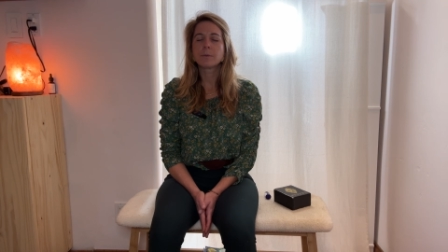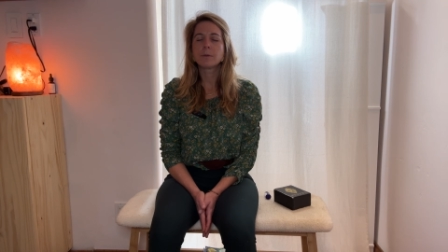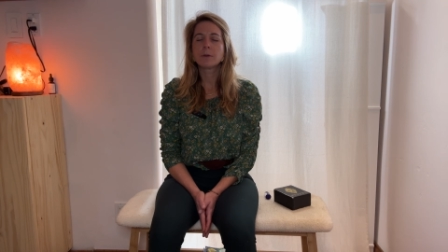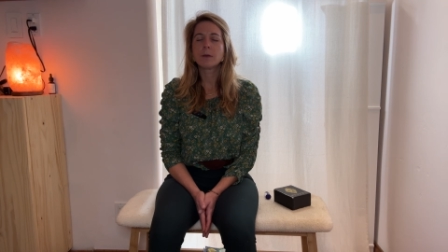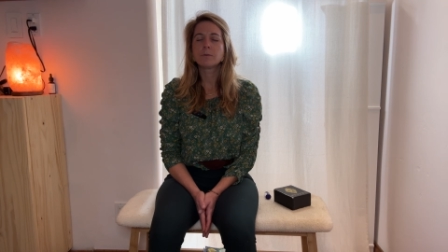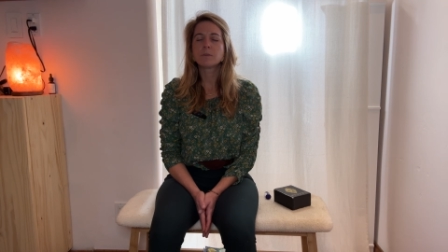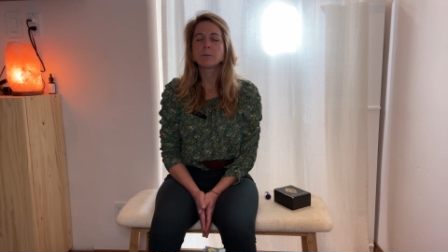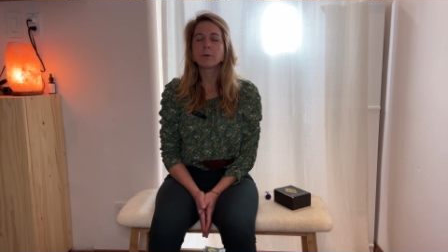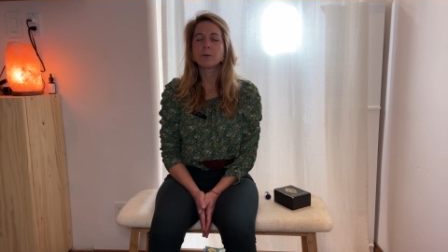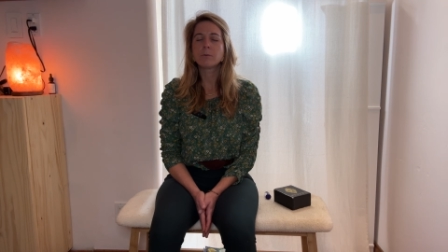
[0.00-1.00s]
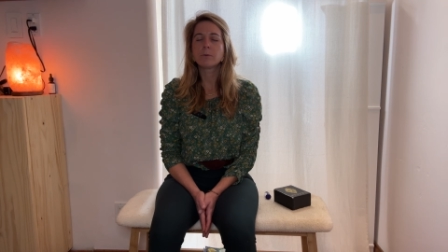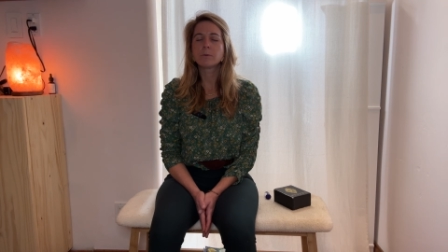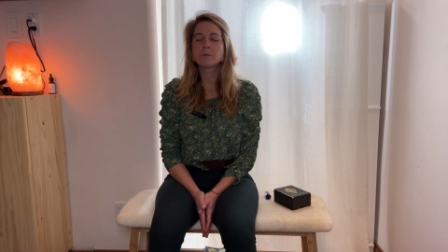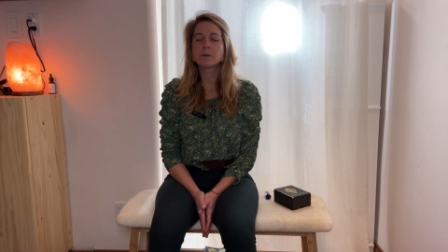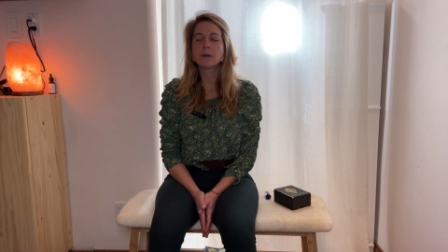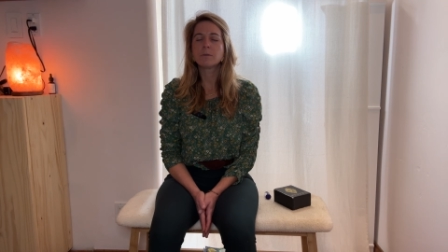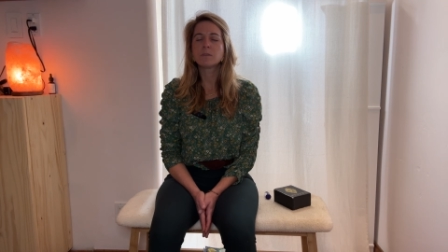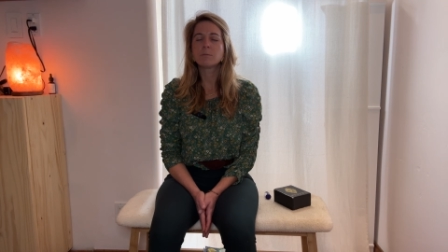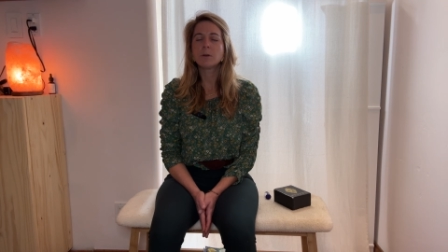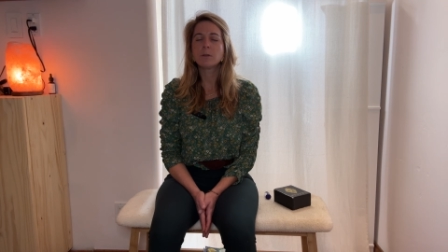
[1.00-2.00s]
that have smaller
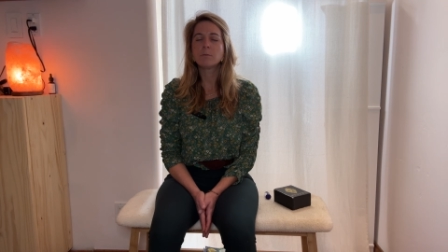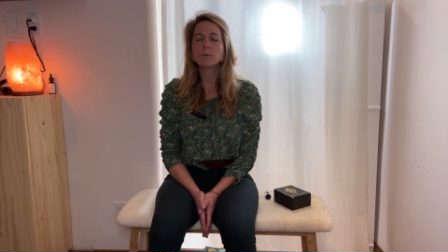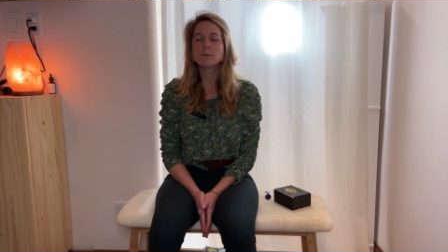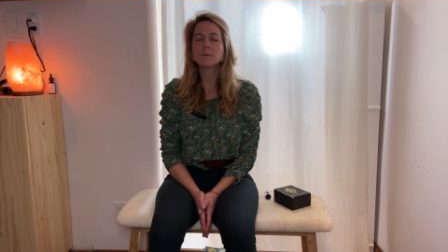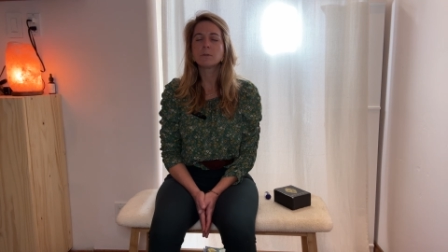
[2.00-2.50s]
roots,